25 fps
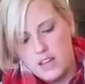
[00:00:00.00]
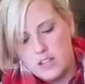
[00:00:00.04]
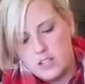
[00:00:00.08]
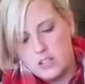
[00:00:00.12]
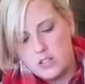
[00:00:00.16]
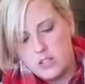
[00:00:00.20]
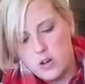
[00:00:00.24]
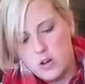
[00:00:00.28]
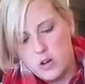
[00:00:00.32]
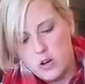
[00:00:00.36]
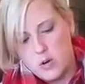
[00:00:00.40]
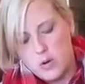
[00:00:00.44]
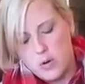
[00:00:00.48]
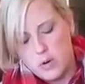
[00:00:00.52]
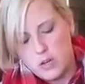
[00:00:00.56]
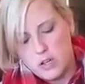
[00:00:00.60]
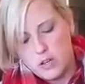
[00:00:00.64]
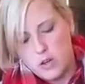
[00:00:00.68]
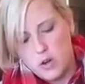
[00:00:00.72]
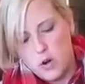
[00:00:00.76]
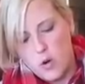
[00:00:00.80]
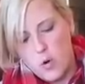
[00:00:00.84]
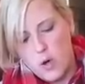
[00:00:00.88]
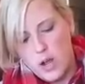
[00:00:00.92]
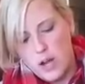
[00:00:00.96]
So you're
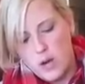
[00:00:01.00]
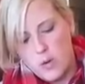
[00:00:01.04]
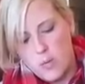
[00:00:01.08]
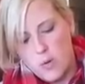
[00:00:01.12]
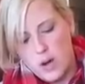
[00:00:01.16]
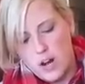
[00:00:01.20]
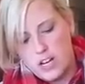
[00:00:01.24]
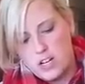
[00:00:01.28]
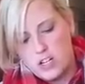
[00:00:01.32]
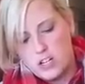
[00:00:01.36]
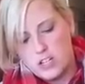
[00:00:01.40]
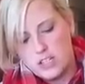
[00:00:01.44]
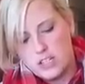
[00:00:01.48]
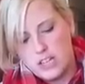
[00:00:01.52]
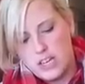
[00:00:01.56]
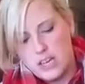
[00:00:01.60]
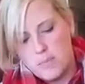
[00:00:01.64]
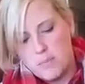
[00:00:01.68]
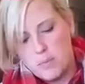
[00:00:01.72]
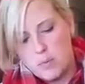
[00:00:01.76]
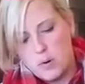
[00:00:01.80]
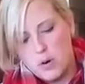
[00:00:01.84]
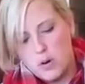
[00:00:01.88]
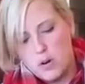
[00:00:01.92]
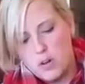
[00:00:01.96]
going to want to just
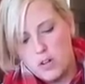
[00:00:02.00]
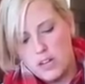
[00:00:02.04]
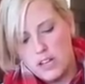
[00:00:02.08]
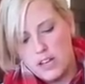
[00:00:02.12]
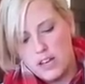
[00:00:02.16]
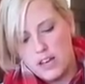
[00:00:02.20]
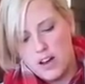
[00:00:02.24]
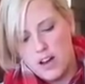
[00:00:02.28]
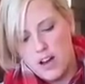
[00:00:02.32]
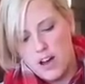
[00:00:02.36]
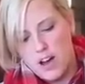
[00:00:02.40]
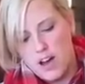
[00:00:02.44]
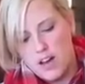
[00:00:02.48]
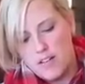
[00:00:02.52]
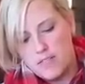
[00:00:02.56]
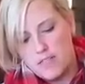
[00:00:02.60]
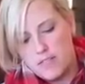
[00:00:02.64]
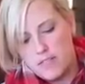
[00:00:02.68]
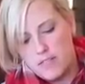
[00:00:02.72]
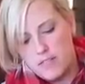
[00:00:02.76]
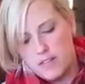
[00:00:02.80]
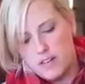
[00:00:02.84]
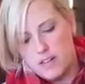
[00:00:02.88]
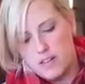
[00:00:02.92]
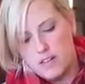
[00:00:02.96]
keep pulling
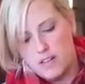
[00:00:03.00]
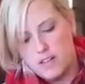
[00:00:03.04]
off